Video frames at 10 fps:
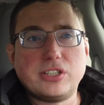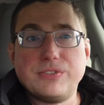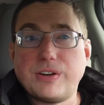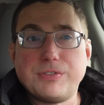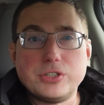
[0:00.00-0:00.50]

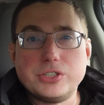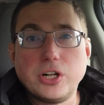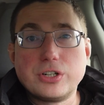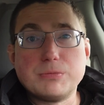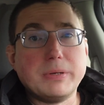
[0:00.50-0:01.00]

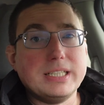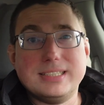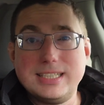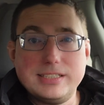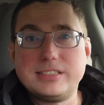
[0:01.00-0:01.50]
$3,500, but
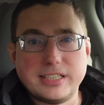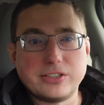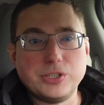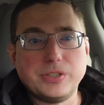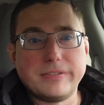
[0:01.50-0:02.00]
it didn't
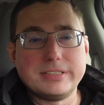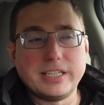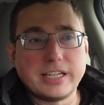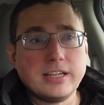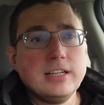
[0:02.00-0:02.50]
include
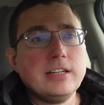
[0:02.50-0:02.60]
everything.